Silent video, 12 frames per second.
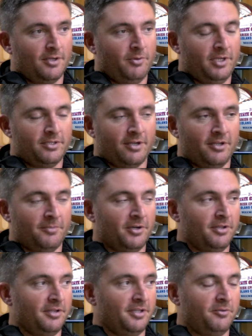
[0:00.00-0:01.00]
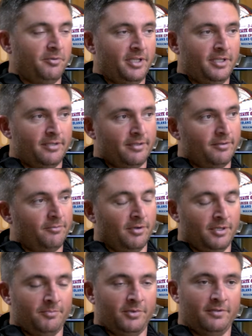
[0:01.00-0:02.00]
We'd called them earlier in the week,
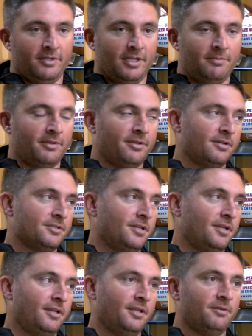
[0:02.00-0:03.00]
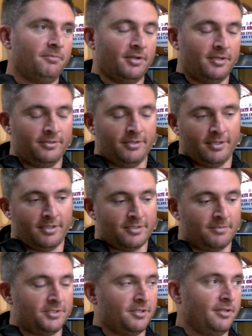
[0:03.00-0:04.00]
wanted to move the game to Thursday. They didn't want to do it because
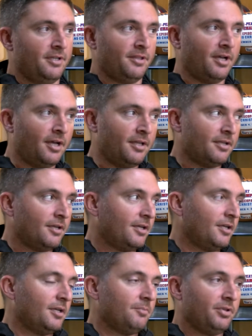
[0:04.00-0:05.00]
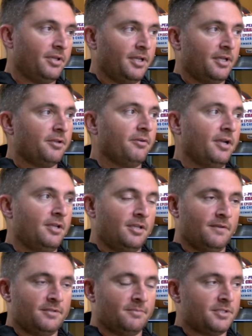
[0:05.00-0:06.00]
I'm sure they thought playing in the rain
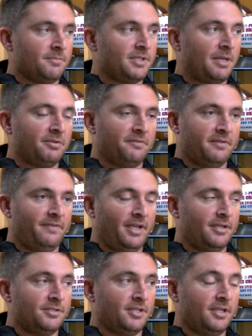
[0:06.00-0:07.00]
gives them some type of advantage.